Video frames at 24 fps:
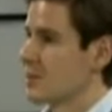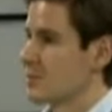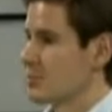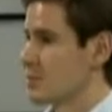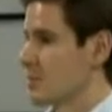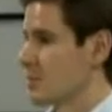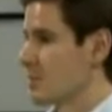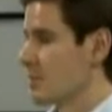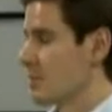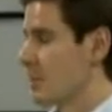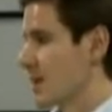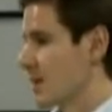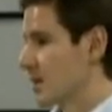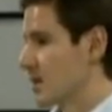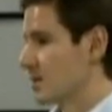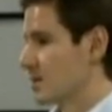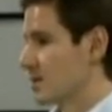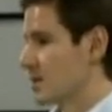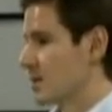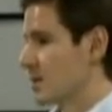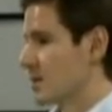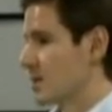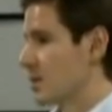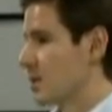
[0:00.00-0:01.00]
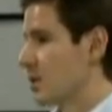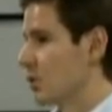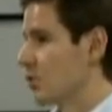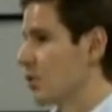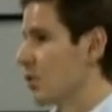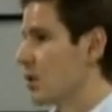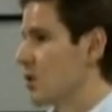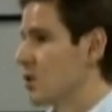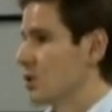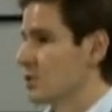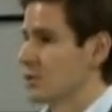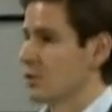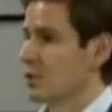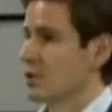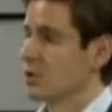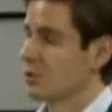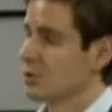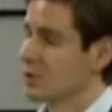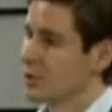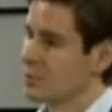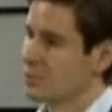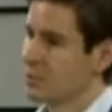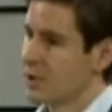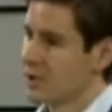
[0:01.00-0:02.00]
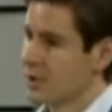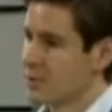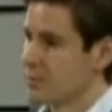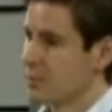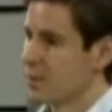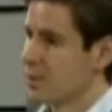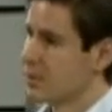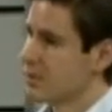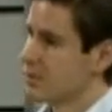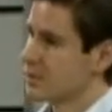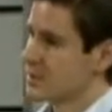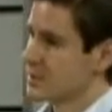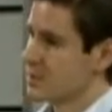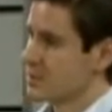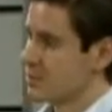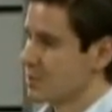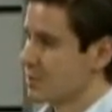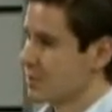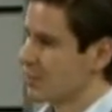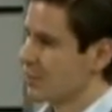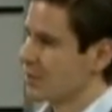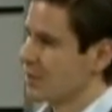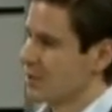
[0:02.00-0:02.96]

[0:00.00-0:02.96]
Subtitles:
when the bank is saying no. So our real bread and butter is the people